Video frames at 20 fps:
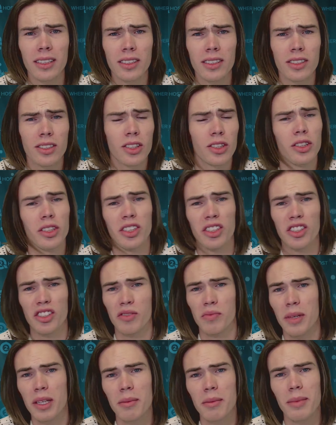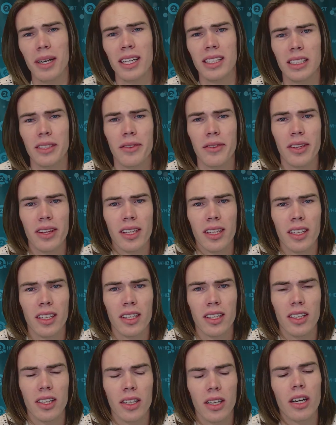so you could just minimize everything, you
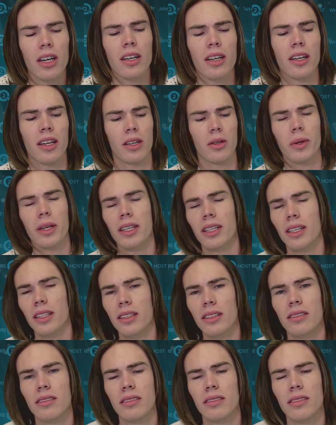know, okay, quickly,